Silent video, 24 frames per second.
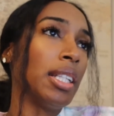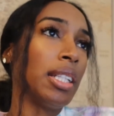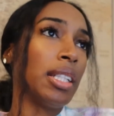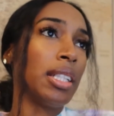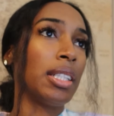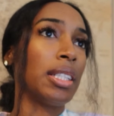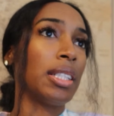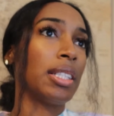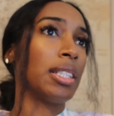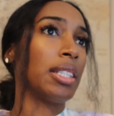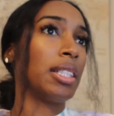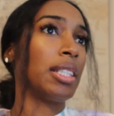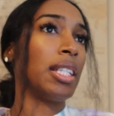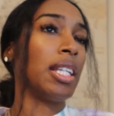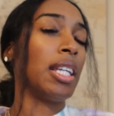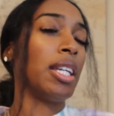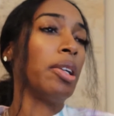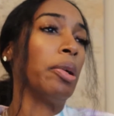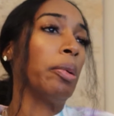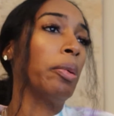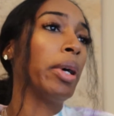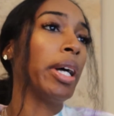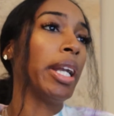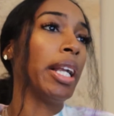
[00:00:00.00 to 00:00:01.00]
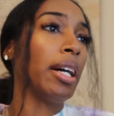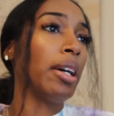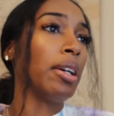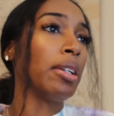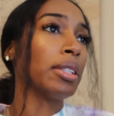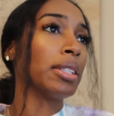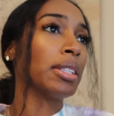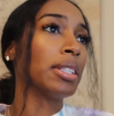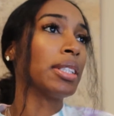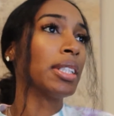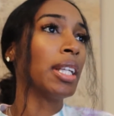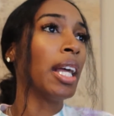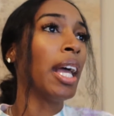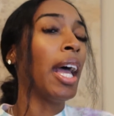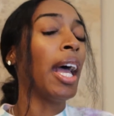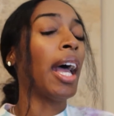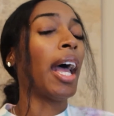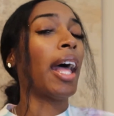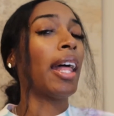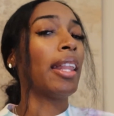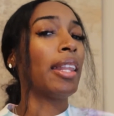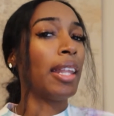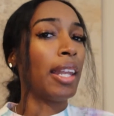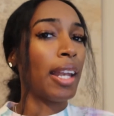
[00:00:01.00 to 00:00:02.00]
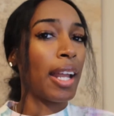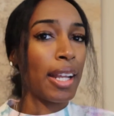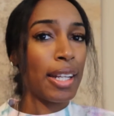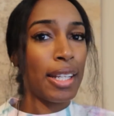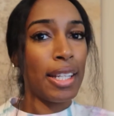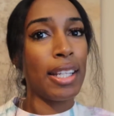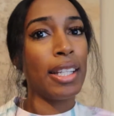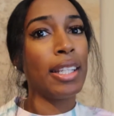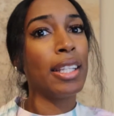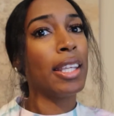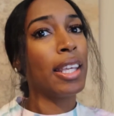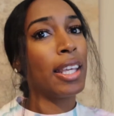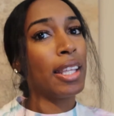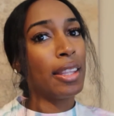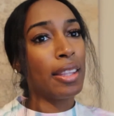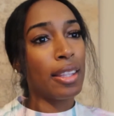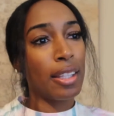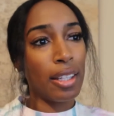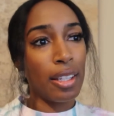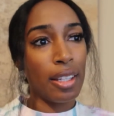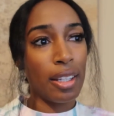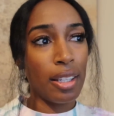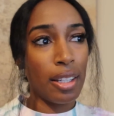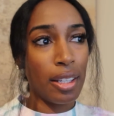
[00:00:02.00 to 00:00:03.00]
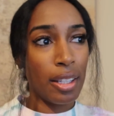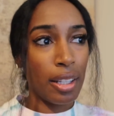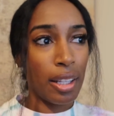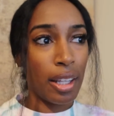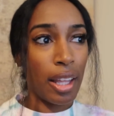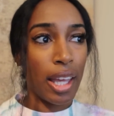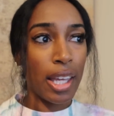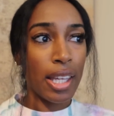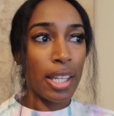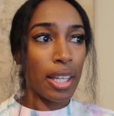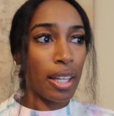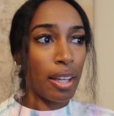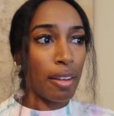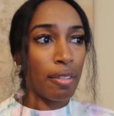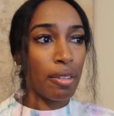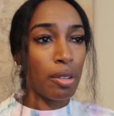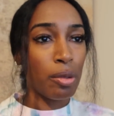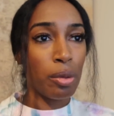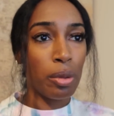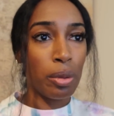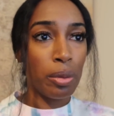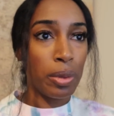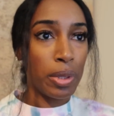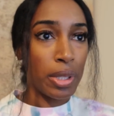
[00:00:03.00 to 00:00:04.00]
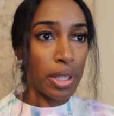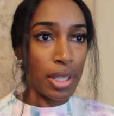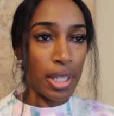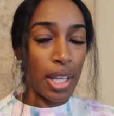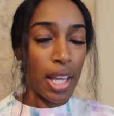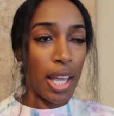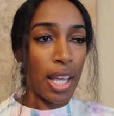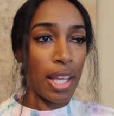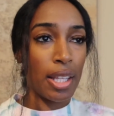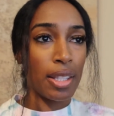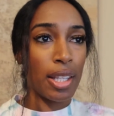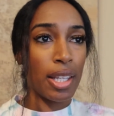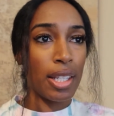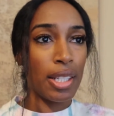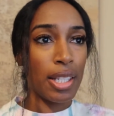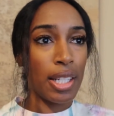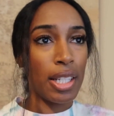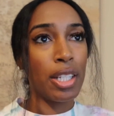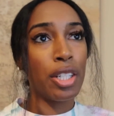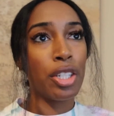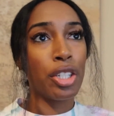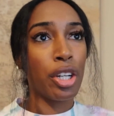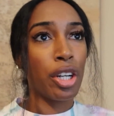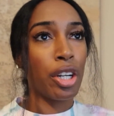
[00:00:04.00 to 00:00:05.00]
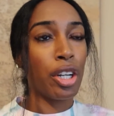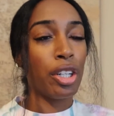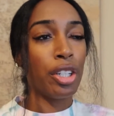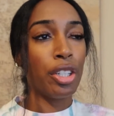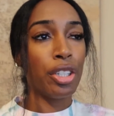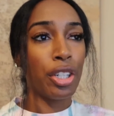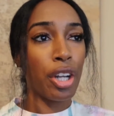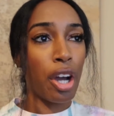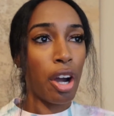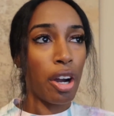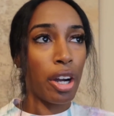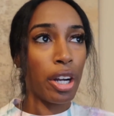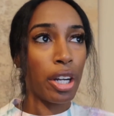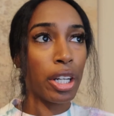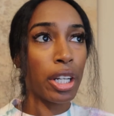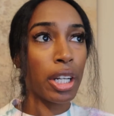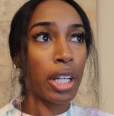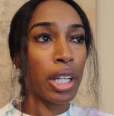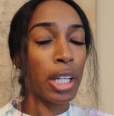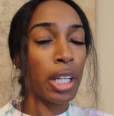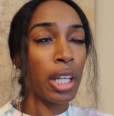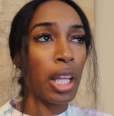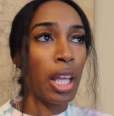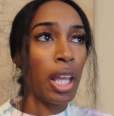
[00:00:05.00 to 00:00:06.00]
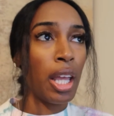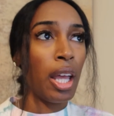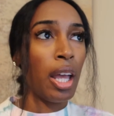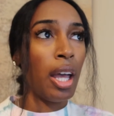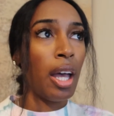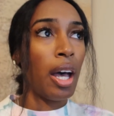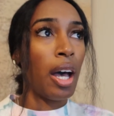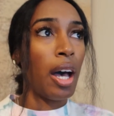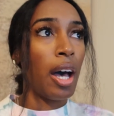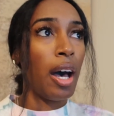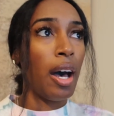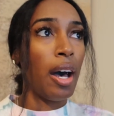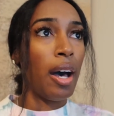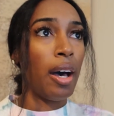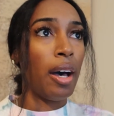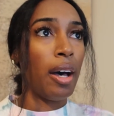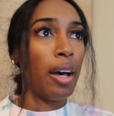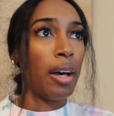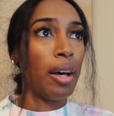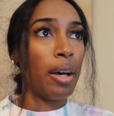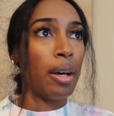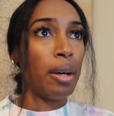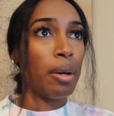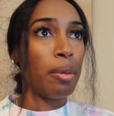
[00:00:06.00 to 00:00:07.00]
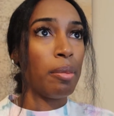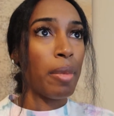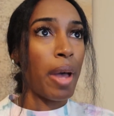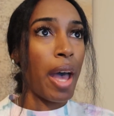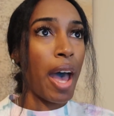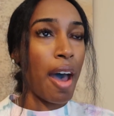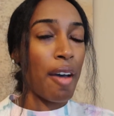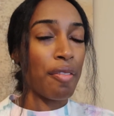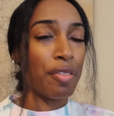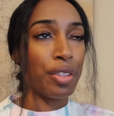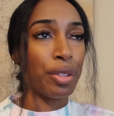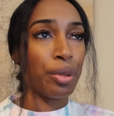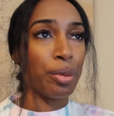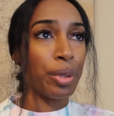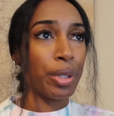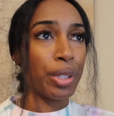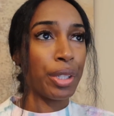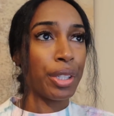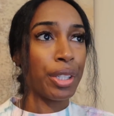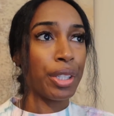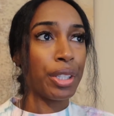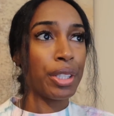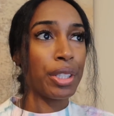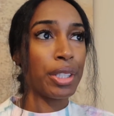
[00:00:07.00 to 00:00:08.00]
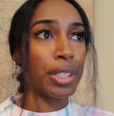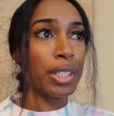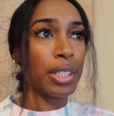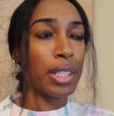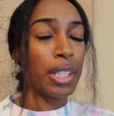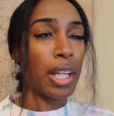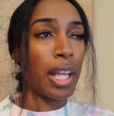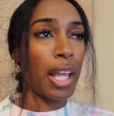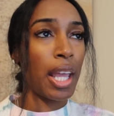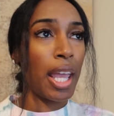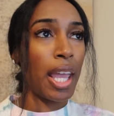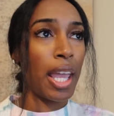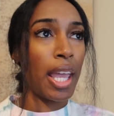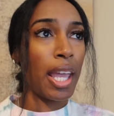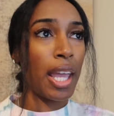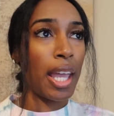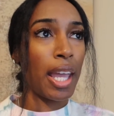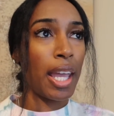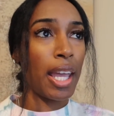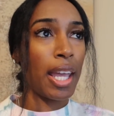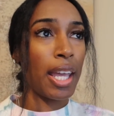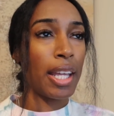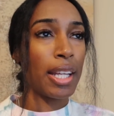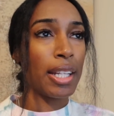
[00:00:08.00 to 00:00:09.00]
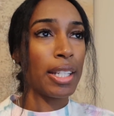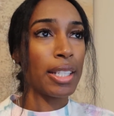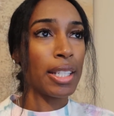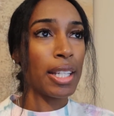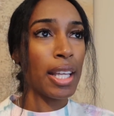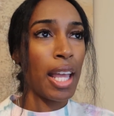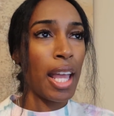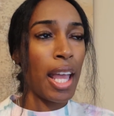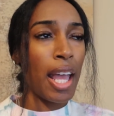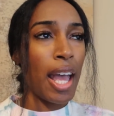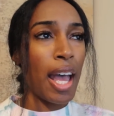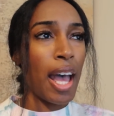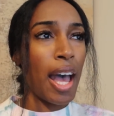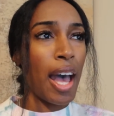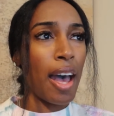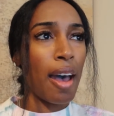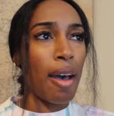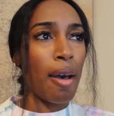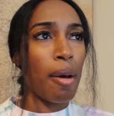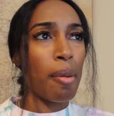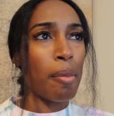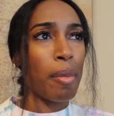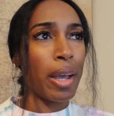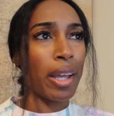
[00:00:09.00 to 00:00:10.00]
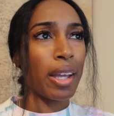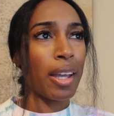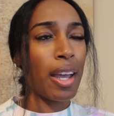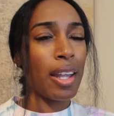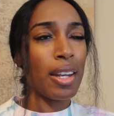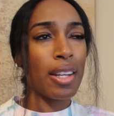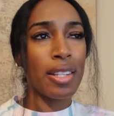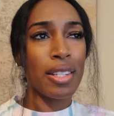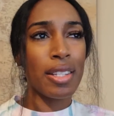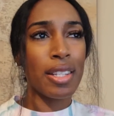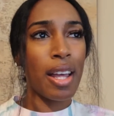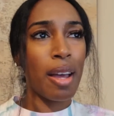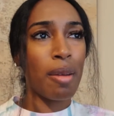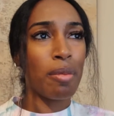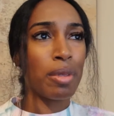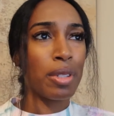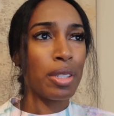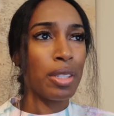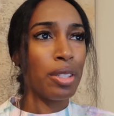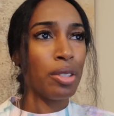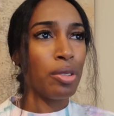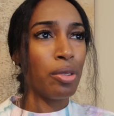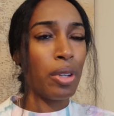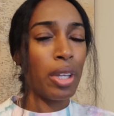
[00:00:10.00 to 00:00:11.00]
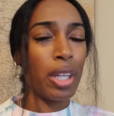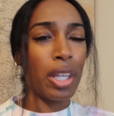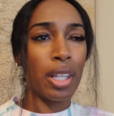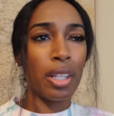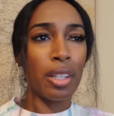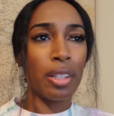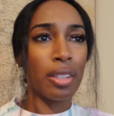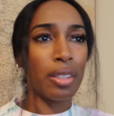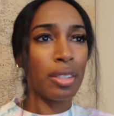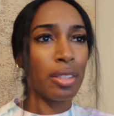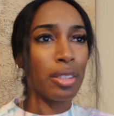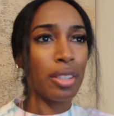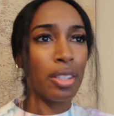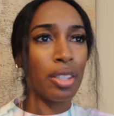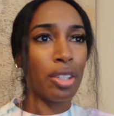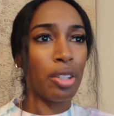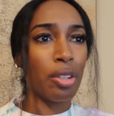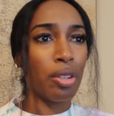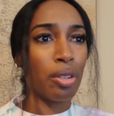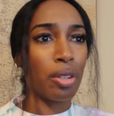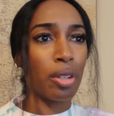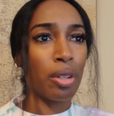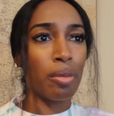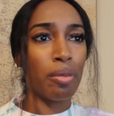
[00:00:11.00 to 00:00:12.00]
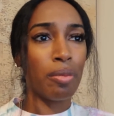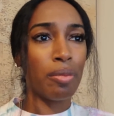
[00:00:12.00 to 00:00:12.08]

let's see what else. And then I did get the, like everyone was saying, they did turn dark afterwards. And I kind of stopped doing, you know,